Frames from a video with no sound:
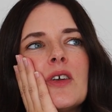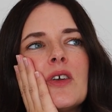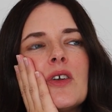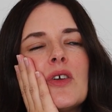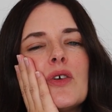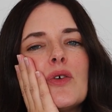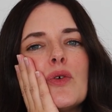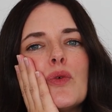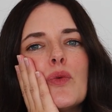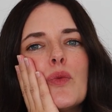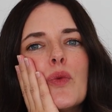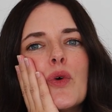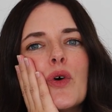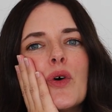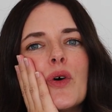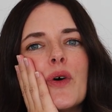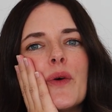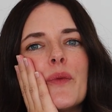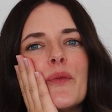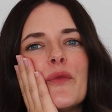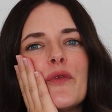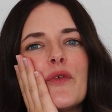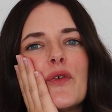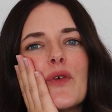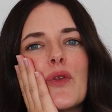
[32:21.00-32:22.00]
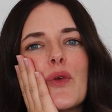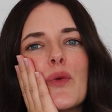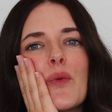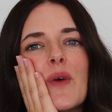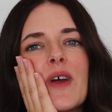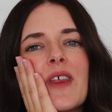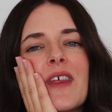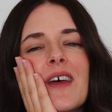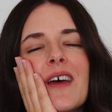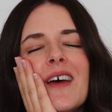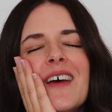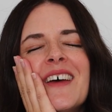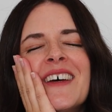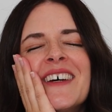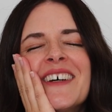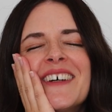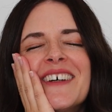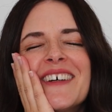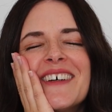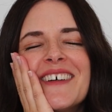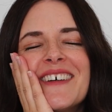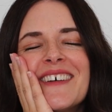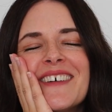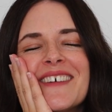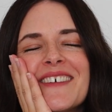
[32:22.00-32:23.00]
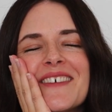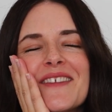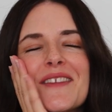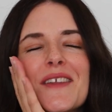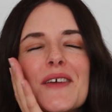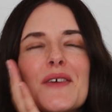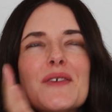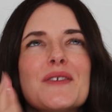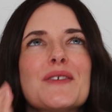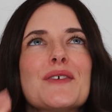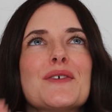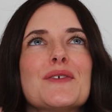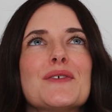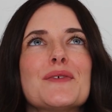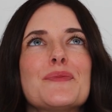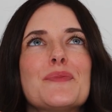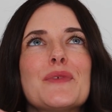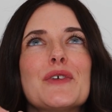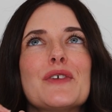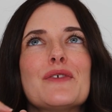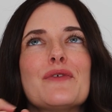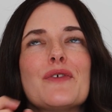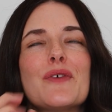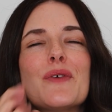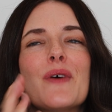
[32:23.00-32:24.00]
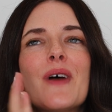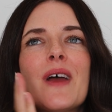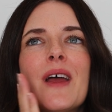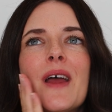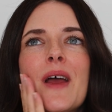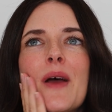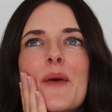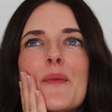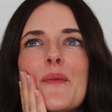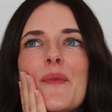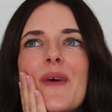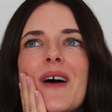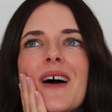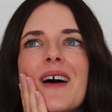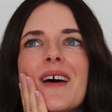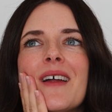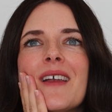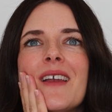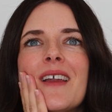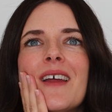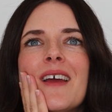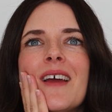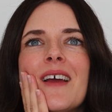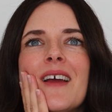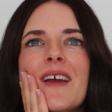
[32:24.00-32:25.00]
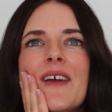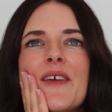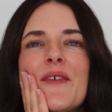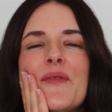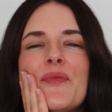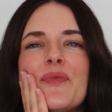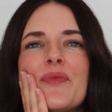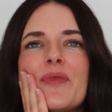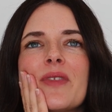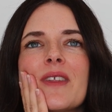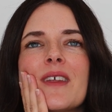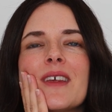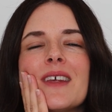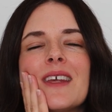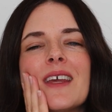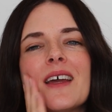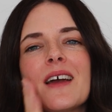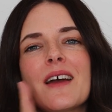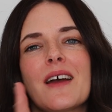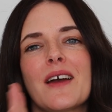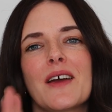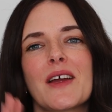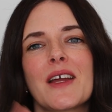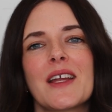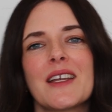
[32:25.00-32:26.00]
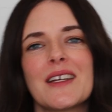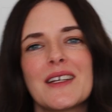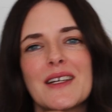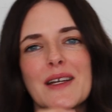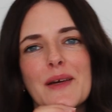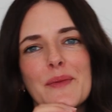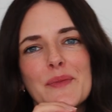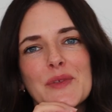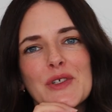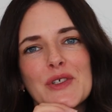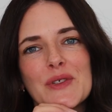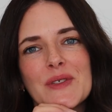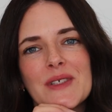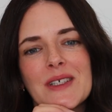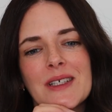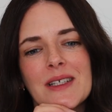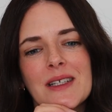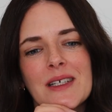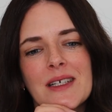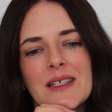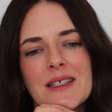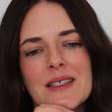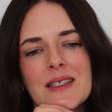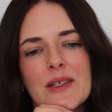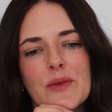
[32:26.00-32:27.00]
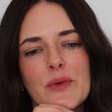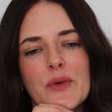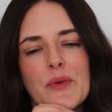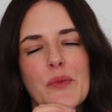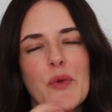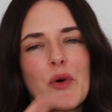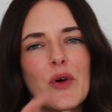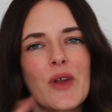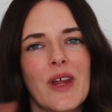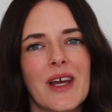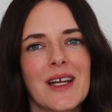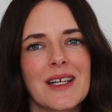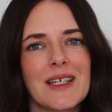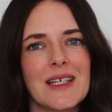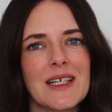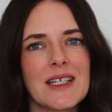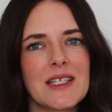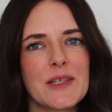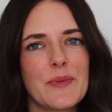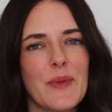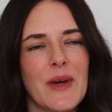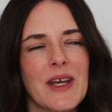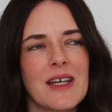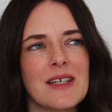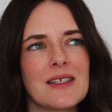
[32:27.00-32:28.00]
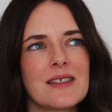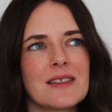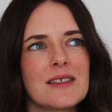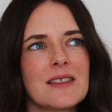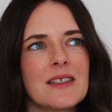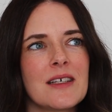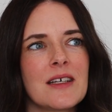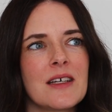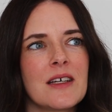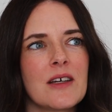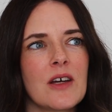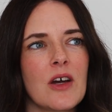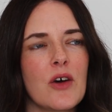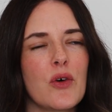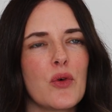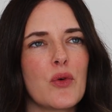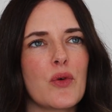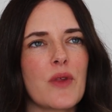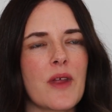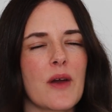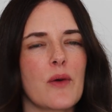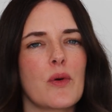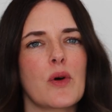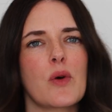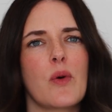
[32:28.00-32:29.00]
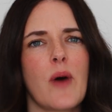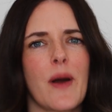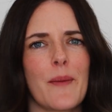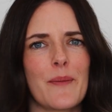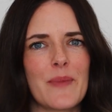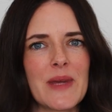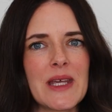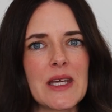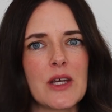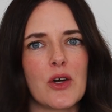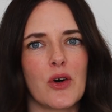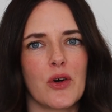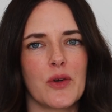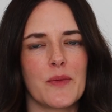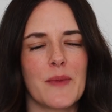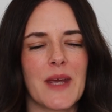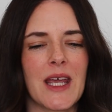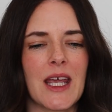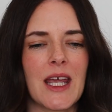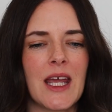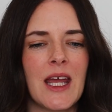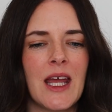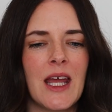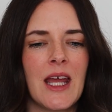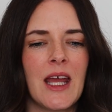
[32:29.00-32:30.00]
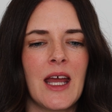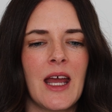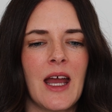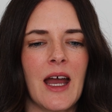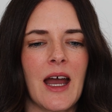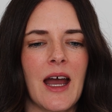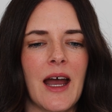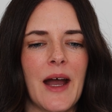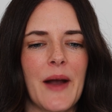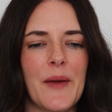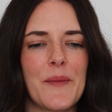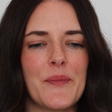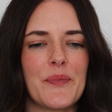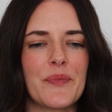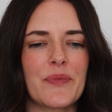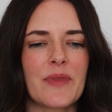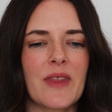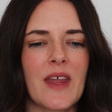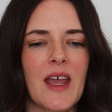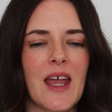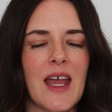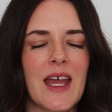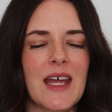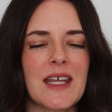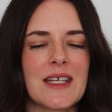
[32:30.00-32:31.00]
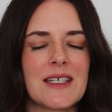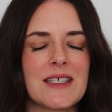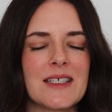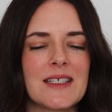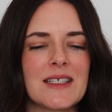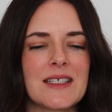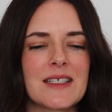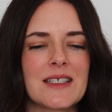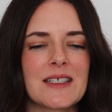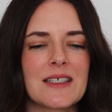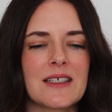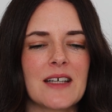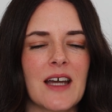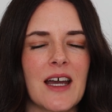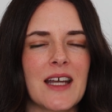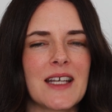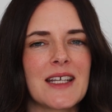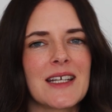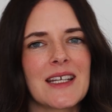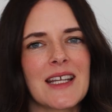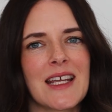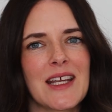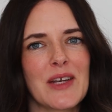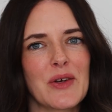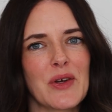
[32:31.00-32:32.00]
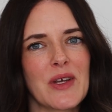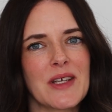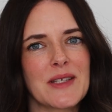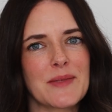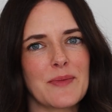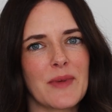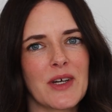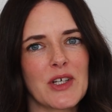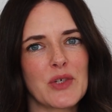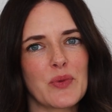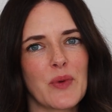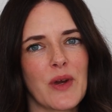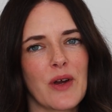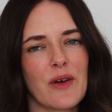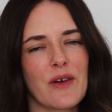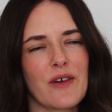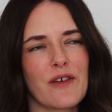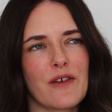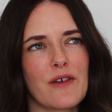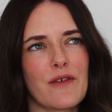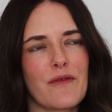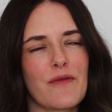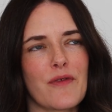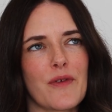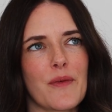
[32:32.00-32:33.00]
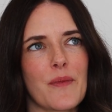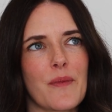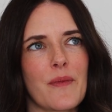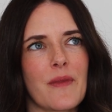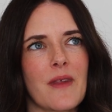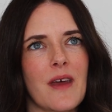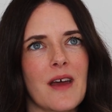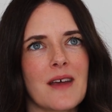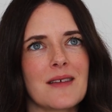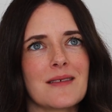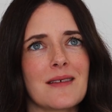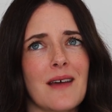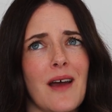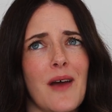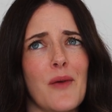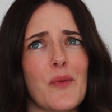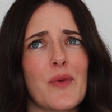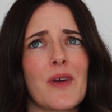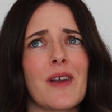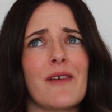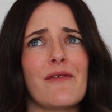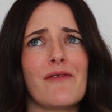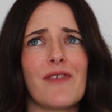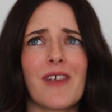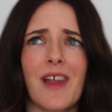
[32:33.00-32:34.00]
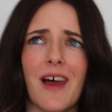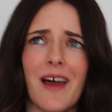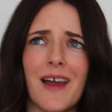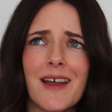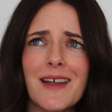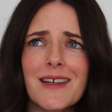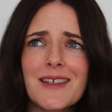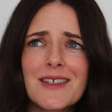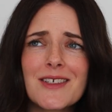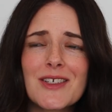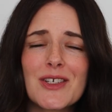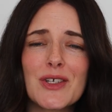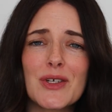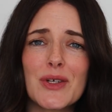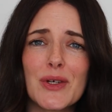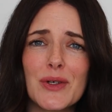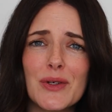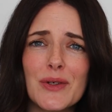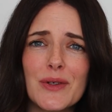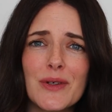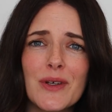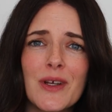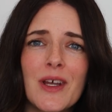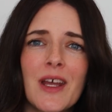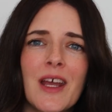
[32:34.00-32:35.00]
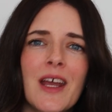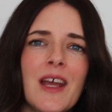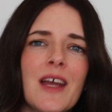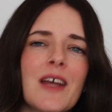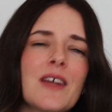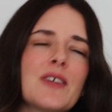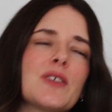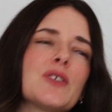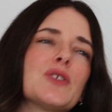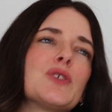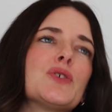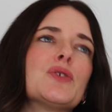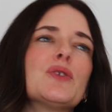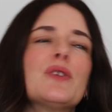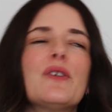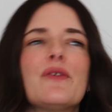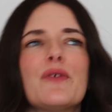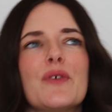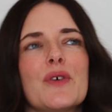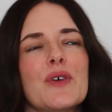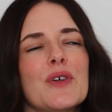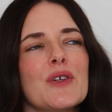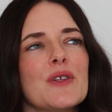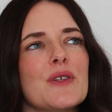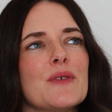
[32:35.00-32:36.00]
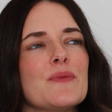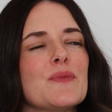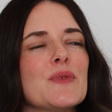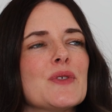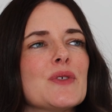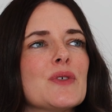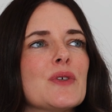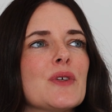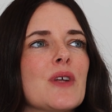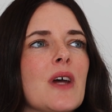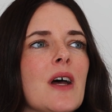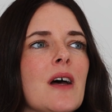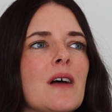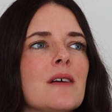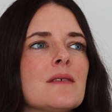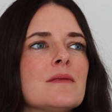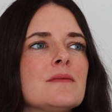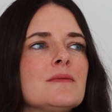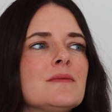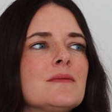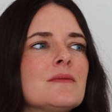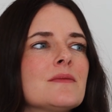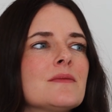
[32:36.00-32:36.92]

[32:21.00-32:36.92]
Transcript: too warm for the weather. They're so beautiful. But yeah, I ended up choosing things that were more like knit based, or they were quite big on me. And I didn't get as much wear out of them as I would have liked to. I should have ordered them sooner.